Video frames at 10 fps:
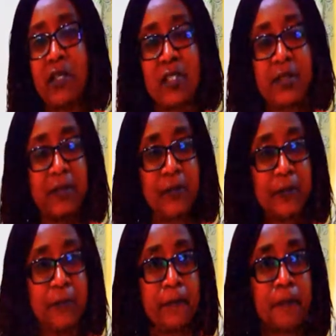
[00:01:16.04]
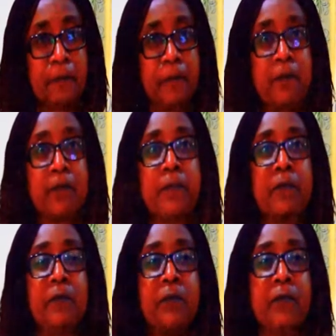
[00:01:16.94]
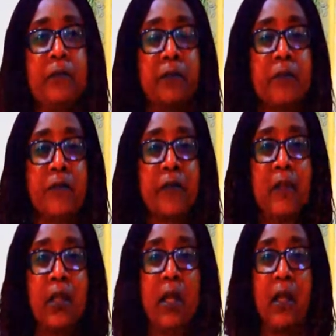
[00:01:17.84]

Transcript: Can you do a brief introduction of yourself, Ma?